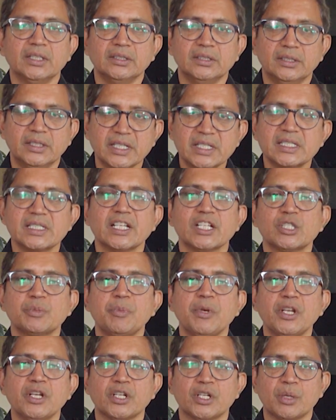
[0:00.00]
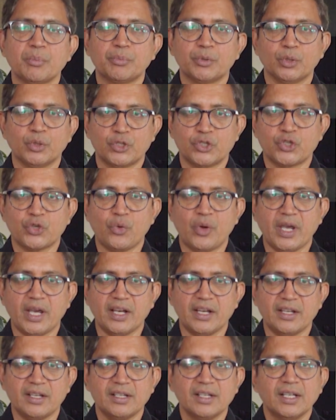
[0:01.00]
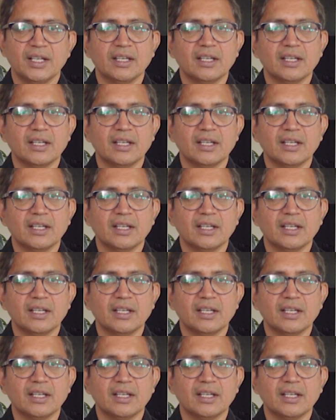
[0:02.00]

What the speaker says: This has been our approach to AI.